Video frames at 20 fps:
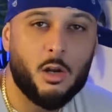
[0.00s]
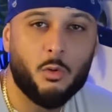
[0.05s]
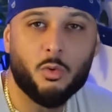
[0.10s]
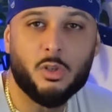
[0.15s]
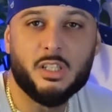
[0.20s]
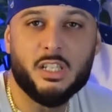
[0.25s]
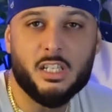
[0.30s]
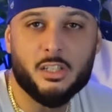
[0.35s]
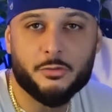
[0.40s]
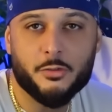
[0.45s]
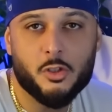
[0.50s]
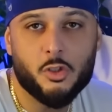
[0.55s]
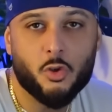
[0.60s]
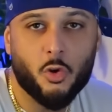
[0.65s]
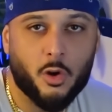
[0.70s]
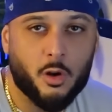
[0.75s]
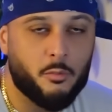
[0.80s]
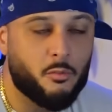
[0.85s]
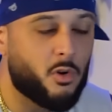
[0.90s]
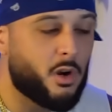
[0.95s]
release for
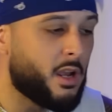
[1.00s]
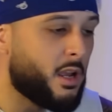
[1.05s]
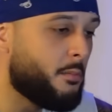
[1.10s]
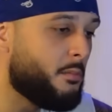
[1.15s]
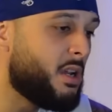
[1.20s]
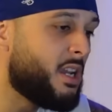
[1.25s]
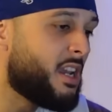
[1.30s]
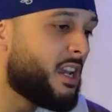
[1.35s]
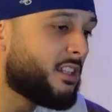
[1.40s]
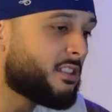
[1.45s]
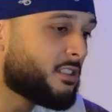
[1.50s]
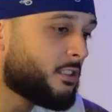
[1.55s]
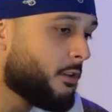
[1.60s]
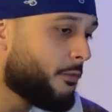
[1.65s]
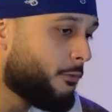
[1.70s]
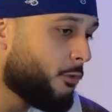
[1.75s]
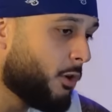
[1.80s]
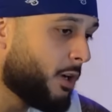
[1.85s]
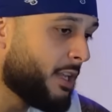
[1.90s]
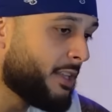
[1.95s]
Jordan Brand, being is the
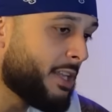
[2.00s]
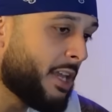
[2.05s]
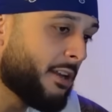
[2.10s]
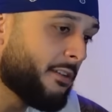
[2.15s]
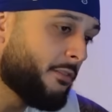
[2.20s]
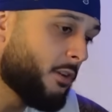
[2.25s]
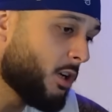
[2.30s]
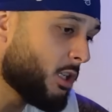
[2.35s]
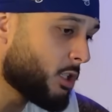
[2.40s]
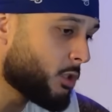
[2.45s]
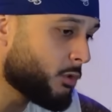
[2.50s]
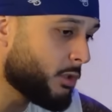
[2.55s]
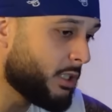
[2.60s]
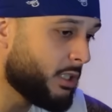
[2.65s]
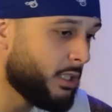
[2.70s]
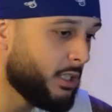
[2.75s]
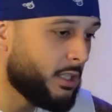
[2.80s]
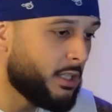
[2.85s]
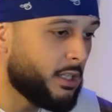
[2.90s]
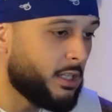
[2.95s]
40th
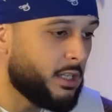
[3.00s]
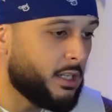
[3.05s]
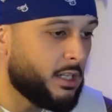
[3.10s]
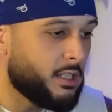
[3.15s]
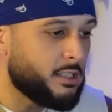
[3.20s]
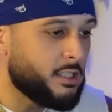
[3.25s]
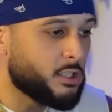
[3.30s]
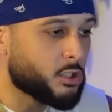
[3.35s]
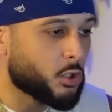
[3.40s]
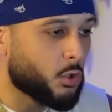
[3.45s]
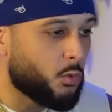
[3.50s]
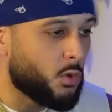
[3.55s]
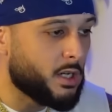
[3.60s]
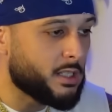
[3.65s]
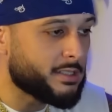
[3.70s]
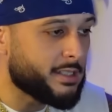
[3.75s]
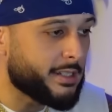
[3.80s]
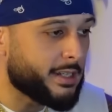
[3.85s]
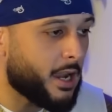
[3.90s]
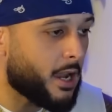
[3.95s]
anniversary. These are the
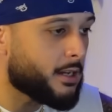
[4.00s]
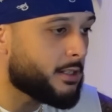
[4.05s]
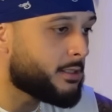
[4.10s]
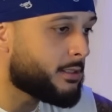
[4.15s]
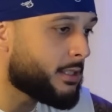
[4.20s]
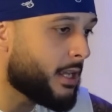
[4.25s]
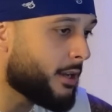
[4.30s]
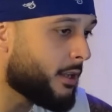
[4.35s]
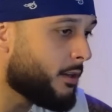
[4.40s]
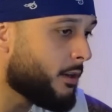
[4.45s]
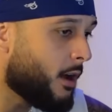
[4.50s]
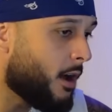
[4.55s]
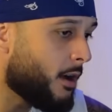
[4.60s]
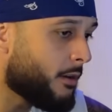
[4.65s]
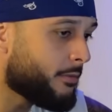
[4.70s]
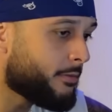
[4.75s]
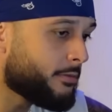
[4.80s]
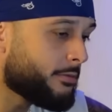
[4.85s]
ones that kind of set it off.